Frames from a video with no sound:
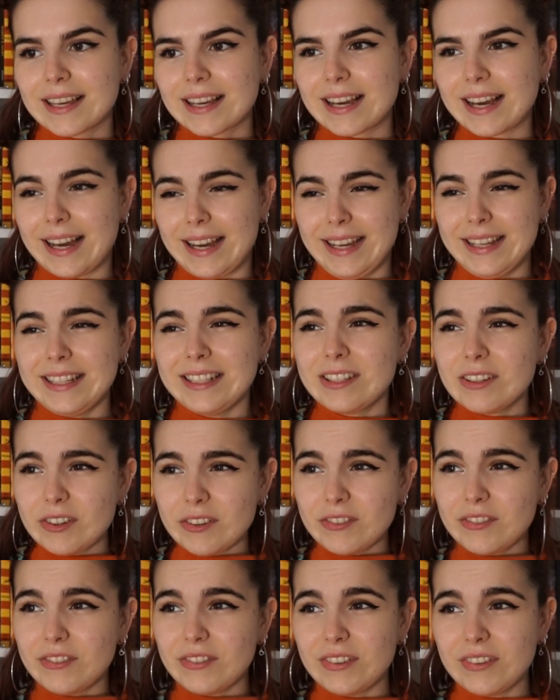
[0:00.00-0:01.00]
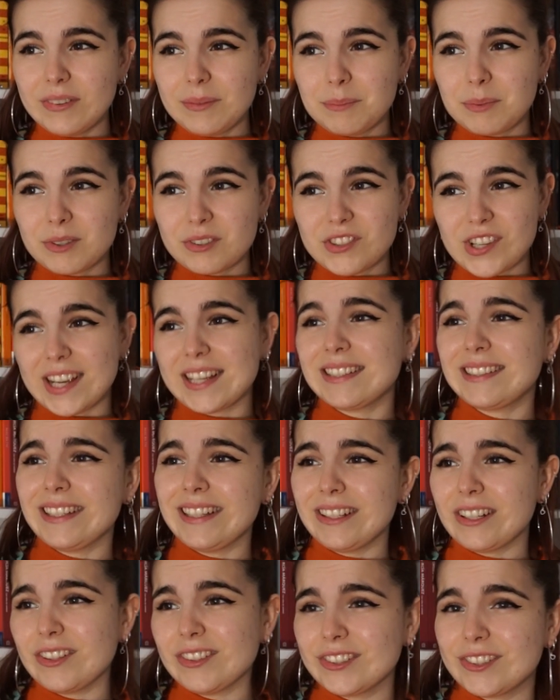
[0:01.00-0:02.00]
kind of
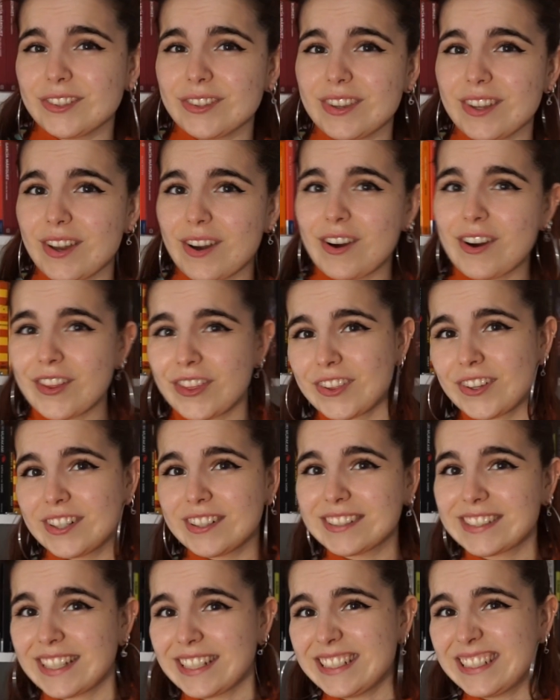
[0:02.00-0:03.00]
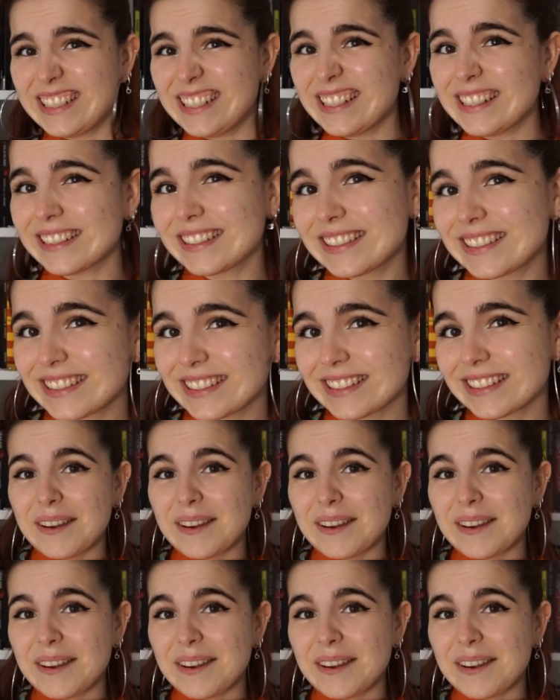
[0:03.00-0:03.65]
projected onto the author's ideas,